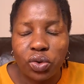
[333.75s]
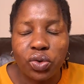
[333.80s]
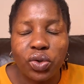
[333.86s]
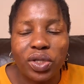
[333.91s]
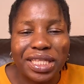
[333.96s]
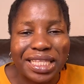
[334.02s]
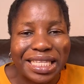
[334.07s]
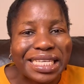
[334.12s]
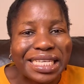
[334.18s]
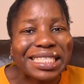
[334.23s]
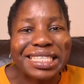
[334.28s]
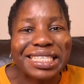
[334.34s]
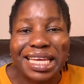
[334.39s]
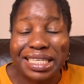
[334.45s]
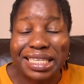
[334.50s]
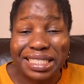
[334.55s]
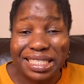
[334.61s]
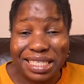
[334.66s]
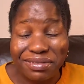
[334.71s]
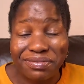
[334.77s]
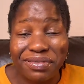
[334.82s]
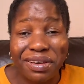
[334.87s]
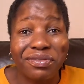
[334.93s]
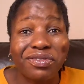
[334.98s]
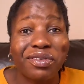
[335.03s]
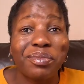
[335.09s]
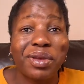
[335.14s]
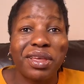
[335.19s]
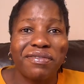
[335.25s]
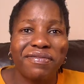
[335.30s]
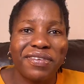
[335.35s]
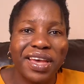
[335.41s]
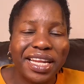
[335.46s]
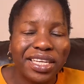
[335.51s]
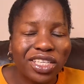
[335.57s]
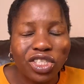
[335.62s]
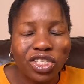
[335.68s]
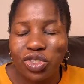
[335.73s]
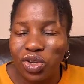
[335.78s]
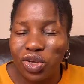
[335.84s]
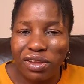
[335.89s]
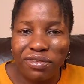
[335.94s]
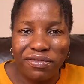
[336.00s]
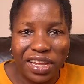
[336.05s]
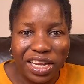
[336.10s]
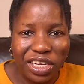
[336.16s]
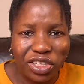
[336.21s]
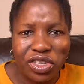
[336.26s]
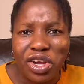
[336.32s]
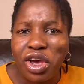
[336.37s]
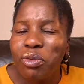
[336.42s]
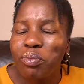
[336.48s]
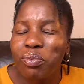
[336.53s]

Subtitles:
So this can differ from event to event,